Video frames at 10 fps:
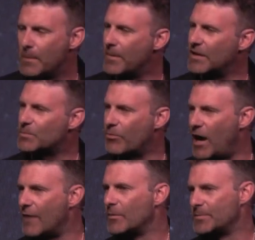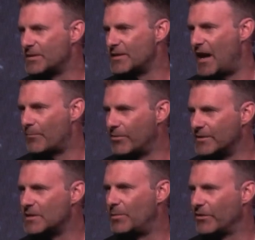Because Proverbs is not
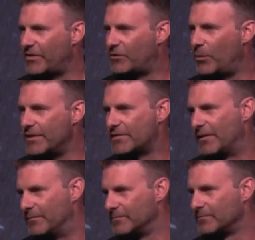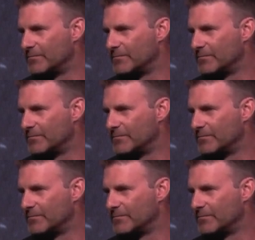principles, it's wisdom.